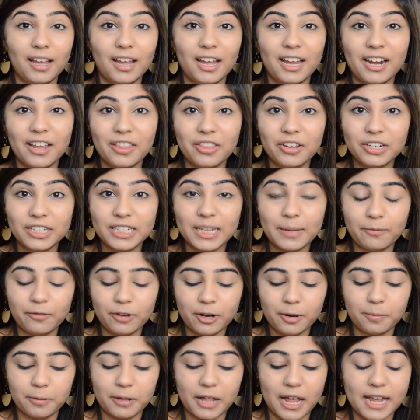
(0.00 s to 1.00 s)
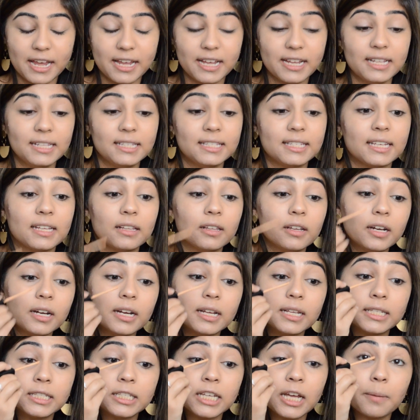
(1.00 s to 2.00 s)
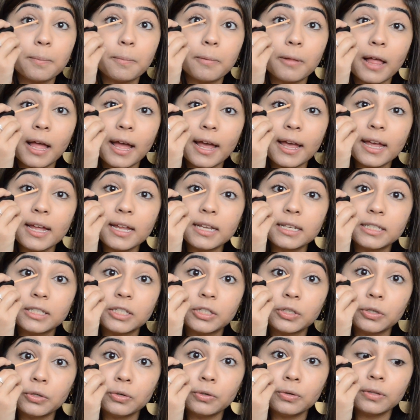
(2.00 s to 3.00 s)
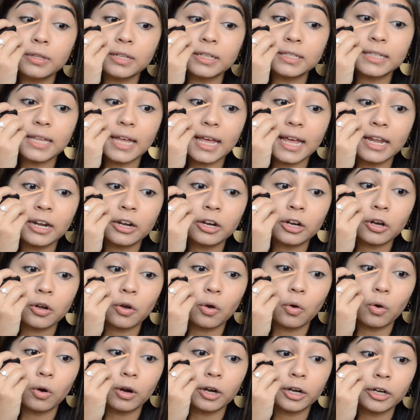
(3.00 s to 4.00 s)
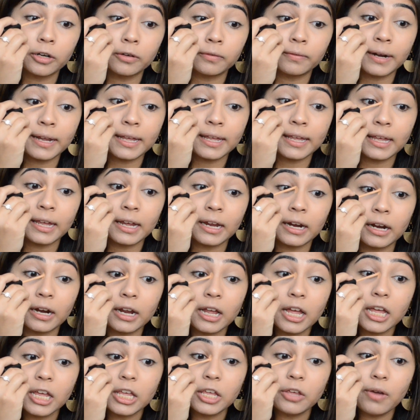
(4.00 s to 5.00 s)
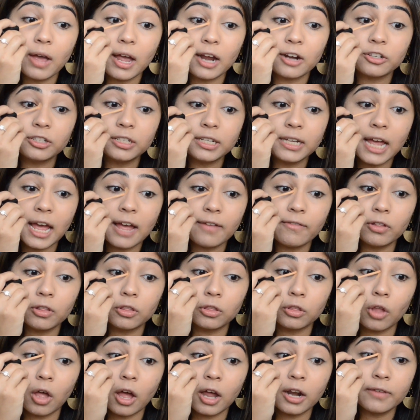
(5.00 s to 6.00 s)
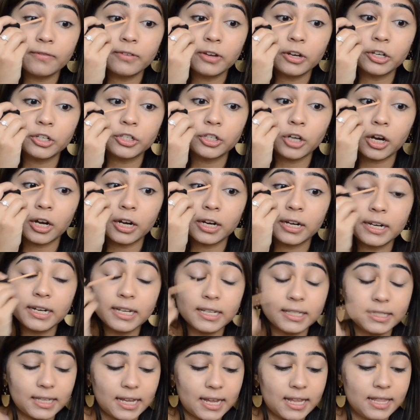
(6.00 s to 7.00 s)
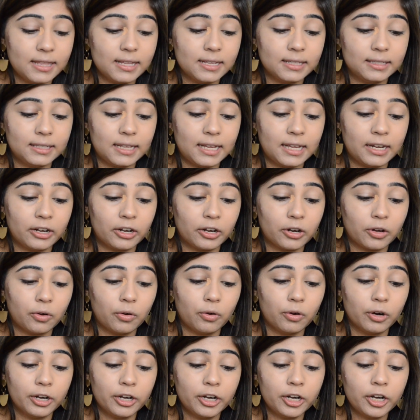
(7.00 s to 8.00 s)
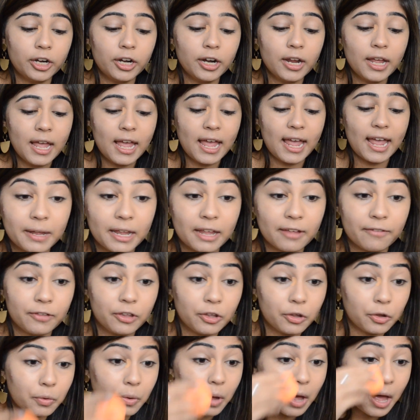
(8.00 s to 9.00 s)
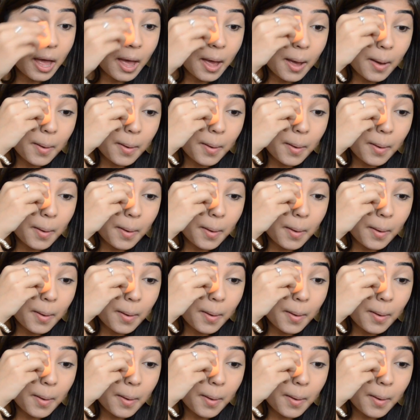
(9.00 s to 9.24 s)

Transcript: Another tip for applying concealer is to apply it to this inner corner right here. You actually have a lot of your darkness in this inner corner, but if you